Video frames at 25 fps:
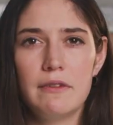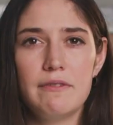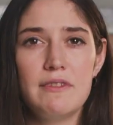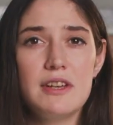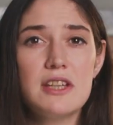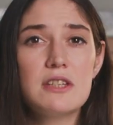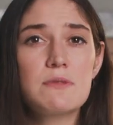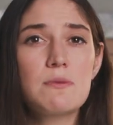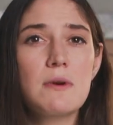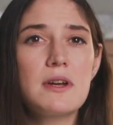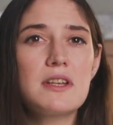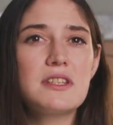
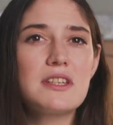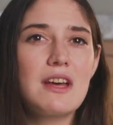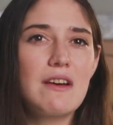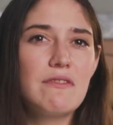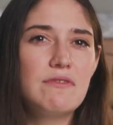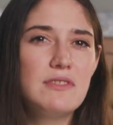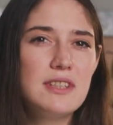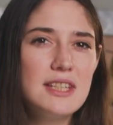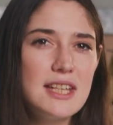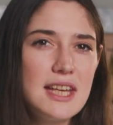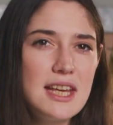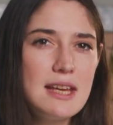These wines
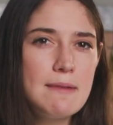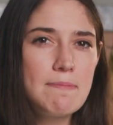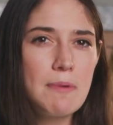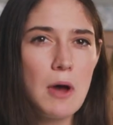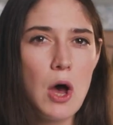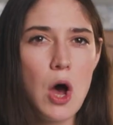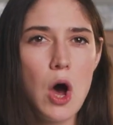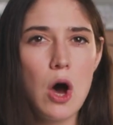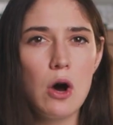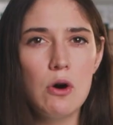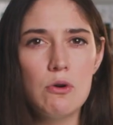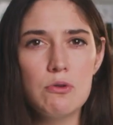have deep,
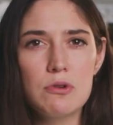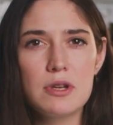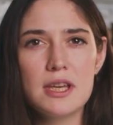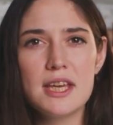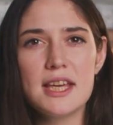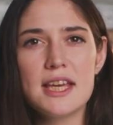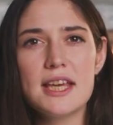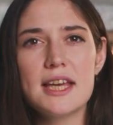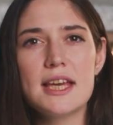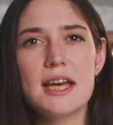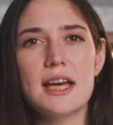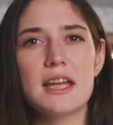
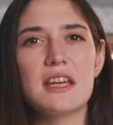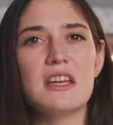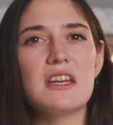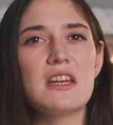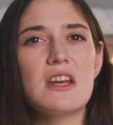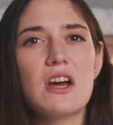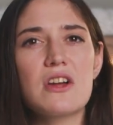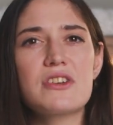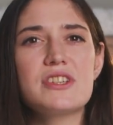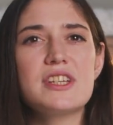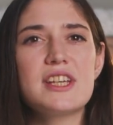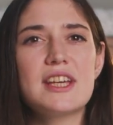oaky and
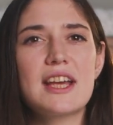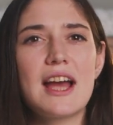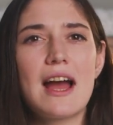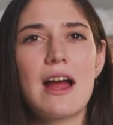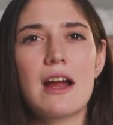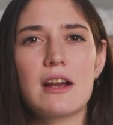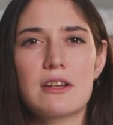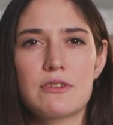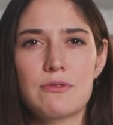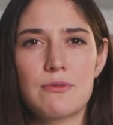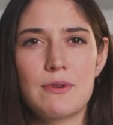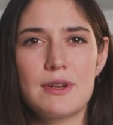nutty
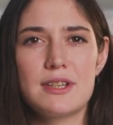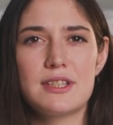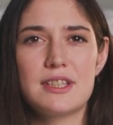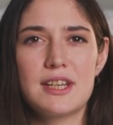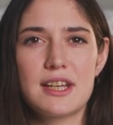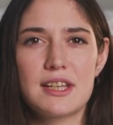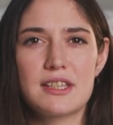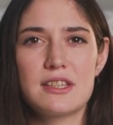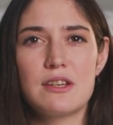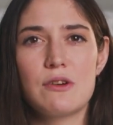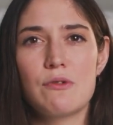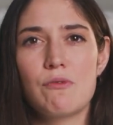
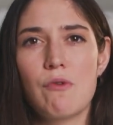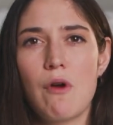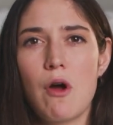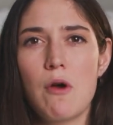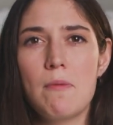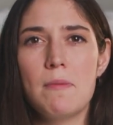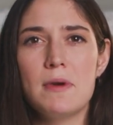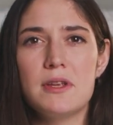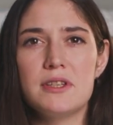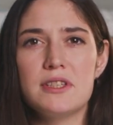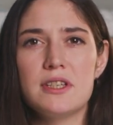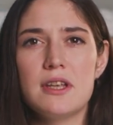characteristics and
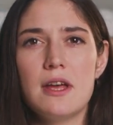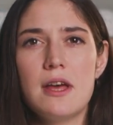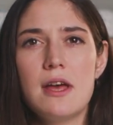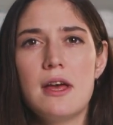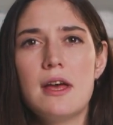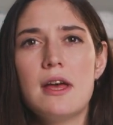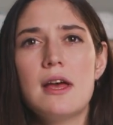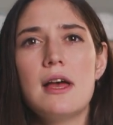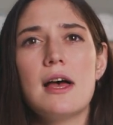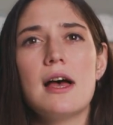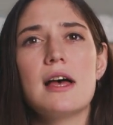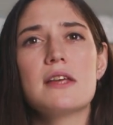aromas,
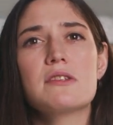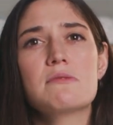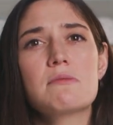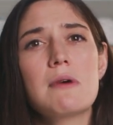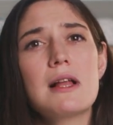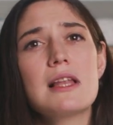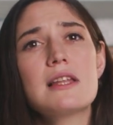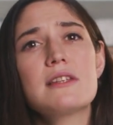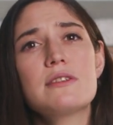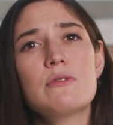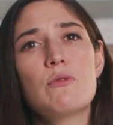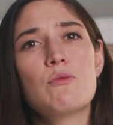as
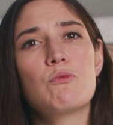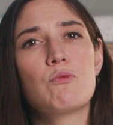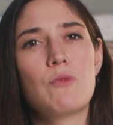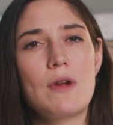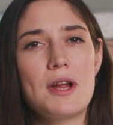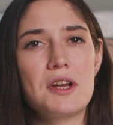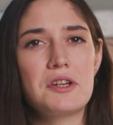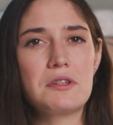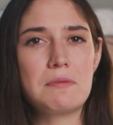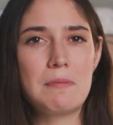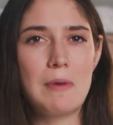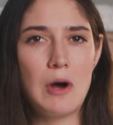well as a
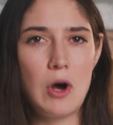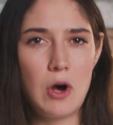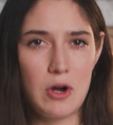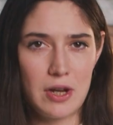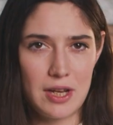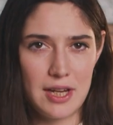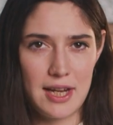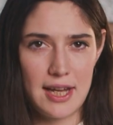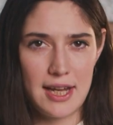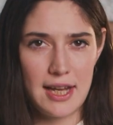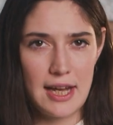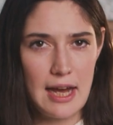rich
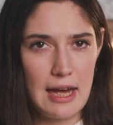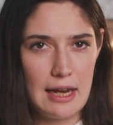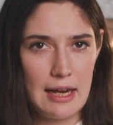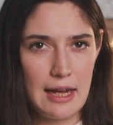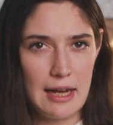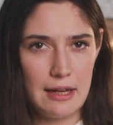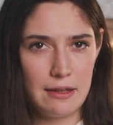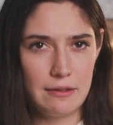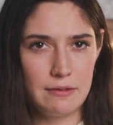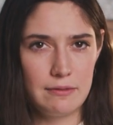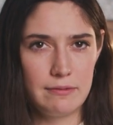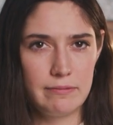mahogany
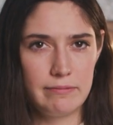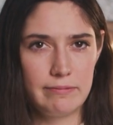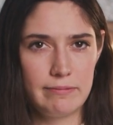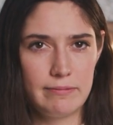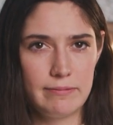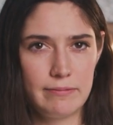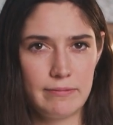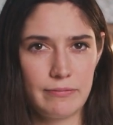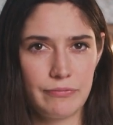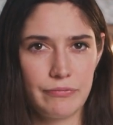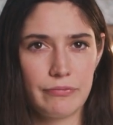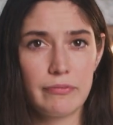colour.
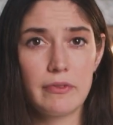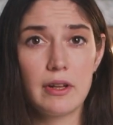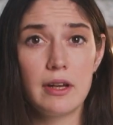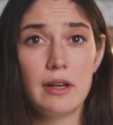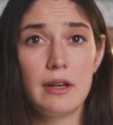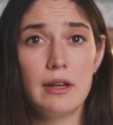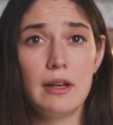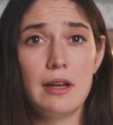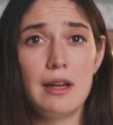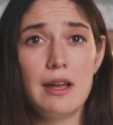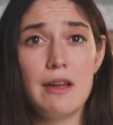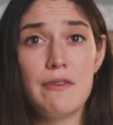
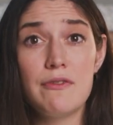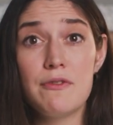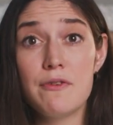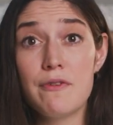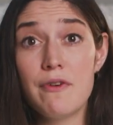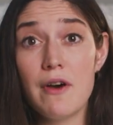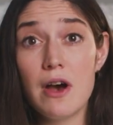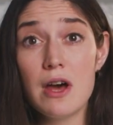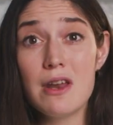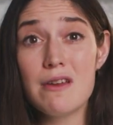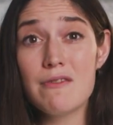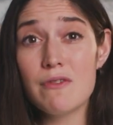If
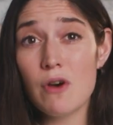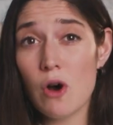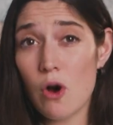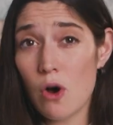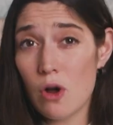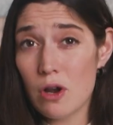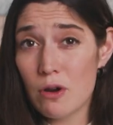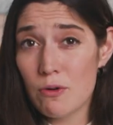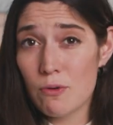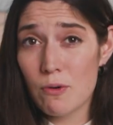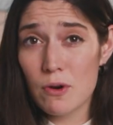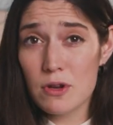you've heard of
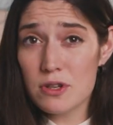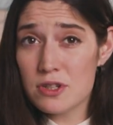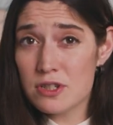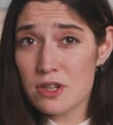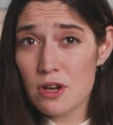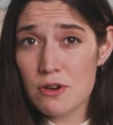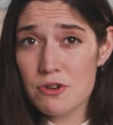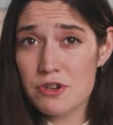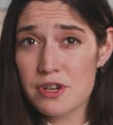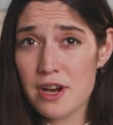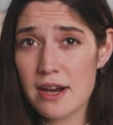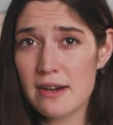
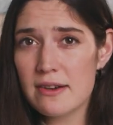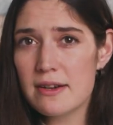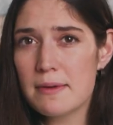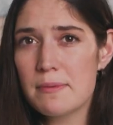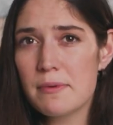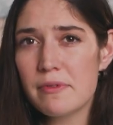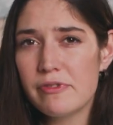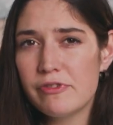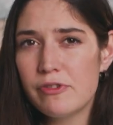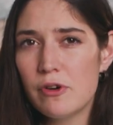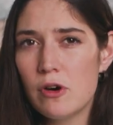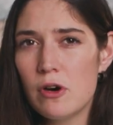Oloroso sherry
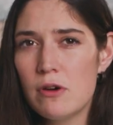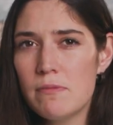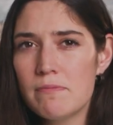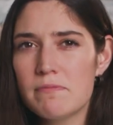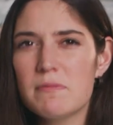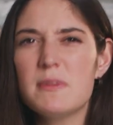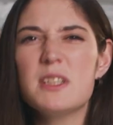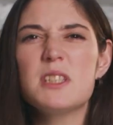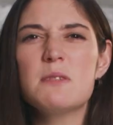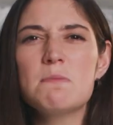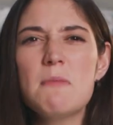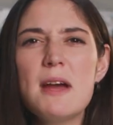before,
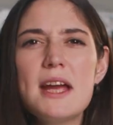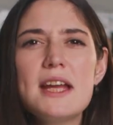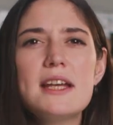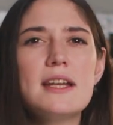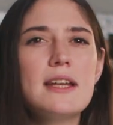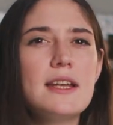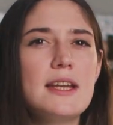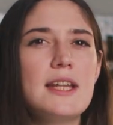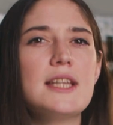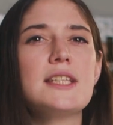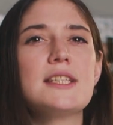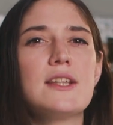it's made
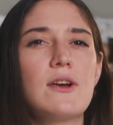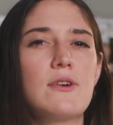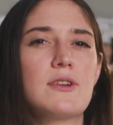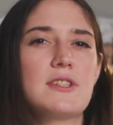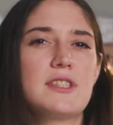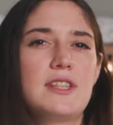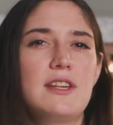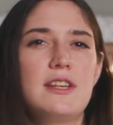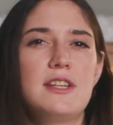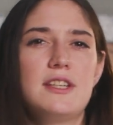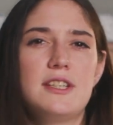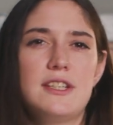in this
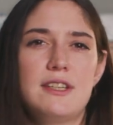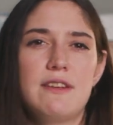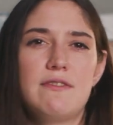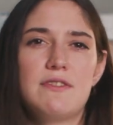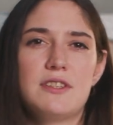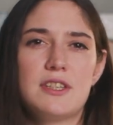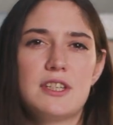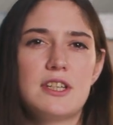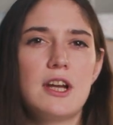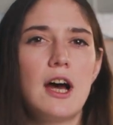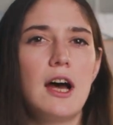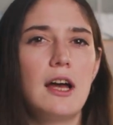oxidative
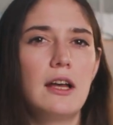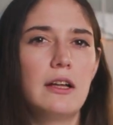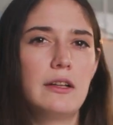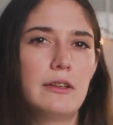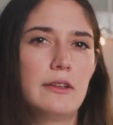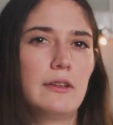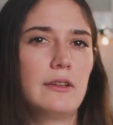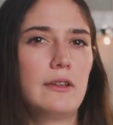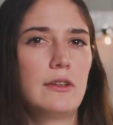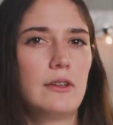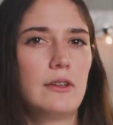style.